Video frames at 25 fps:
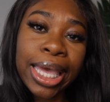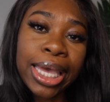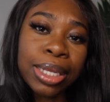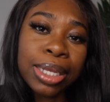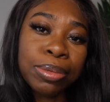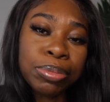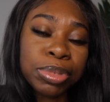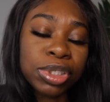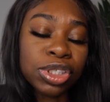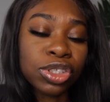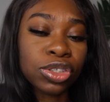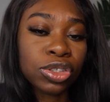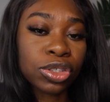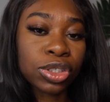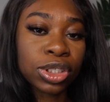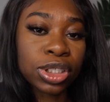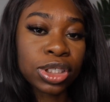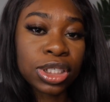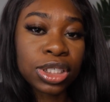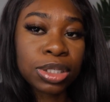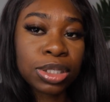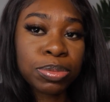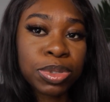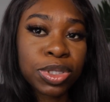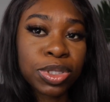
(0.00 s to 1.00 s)
and be sure
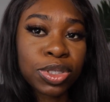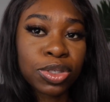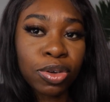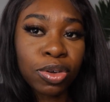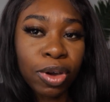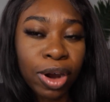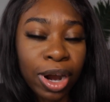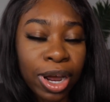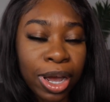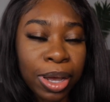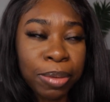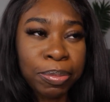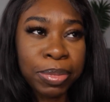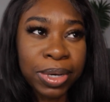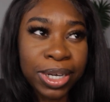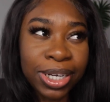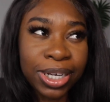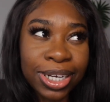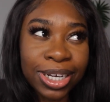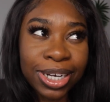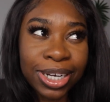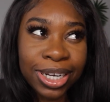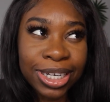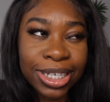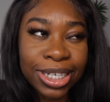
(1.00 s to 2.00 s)
to subscribe
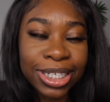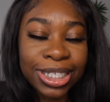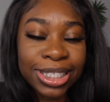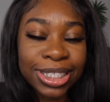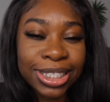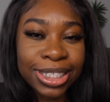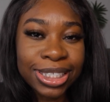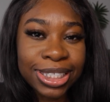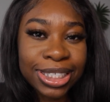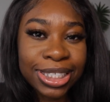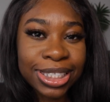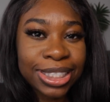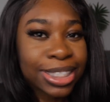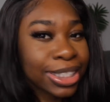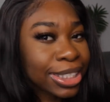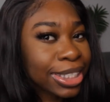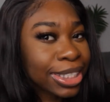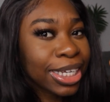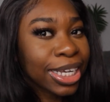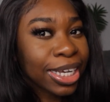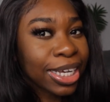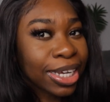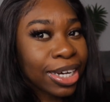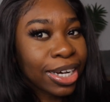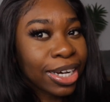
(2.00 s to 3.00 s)
because
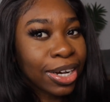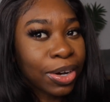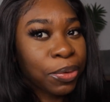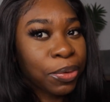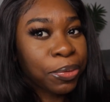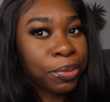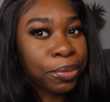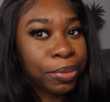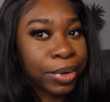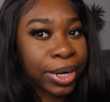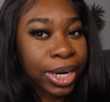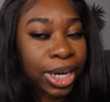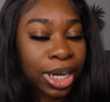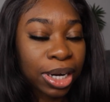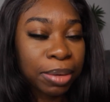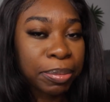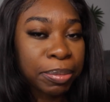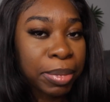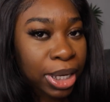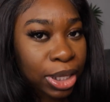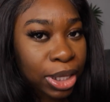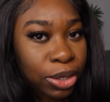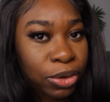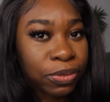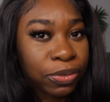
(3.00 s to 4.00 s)
we're gonna
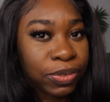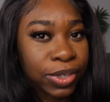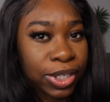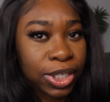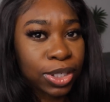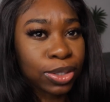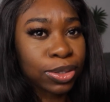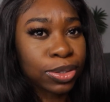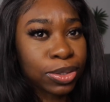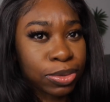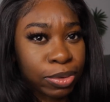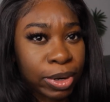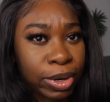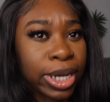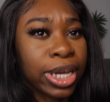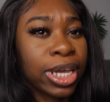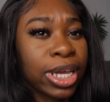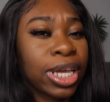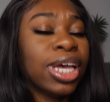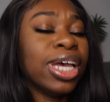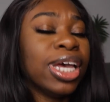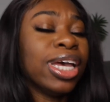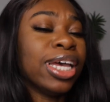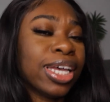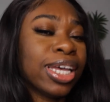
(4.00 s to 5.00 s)
make new videos, right?
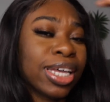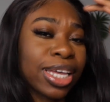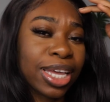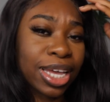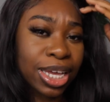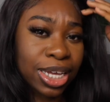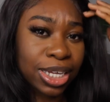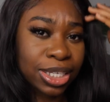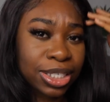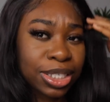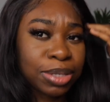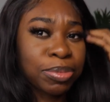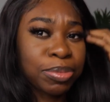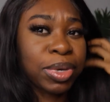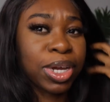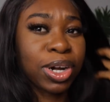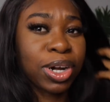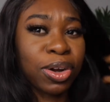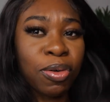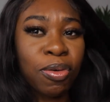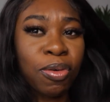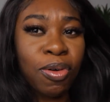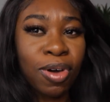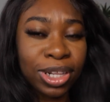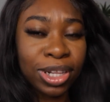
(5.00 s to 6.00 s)
Yes, and
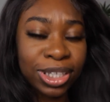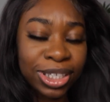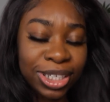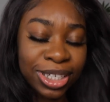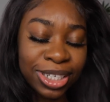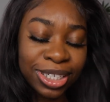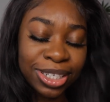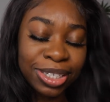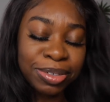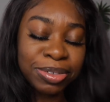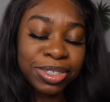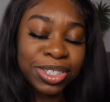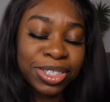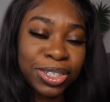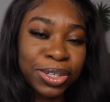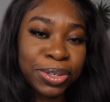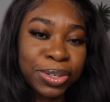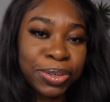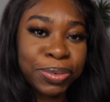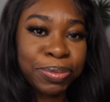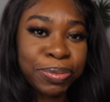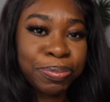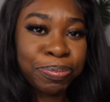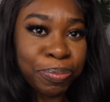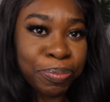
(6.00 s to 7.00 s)
better quality.
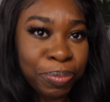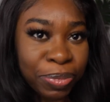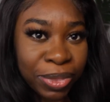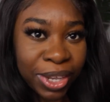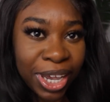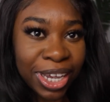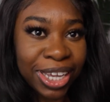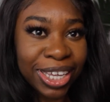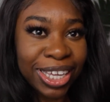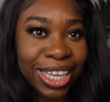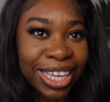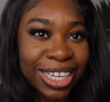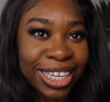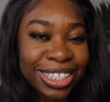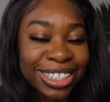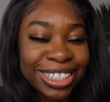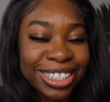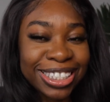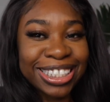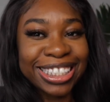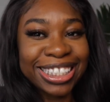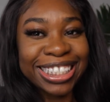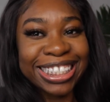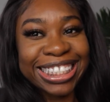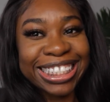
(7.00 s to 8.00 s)
So
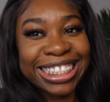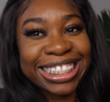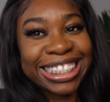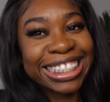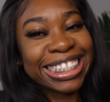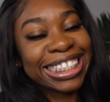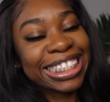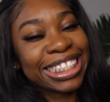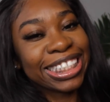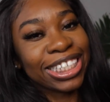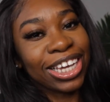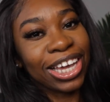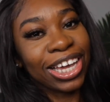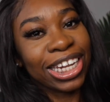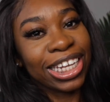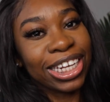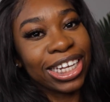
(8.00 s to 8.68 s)
yes, see y'all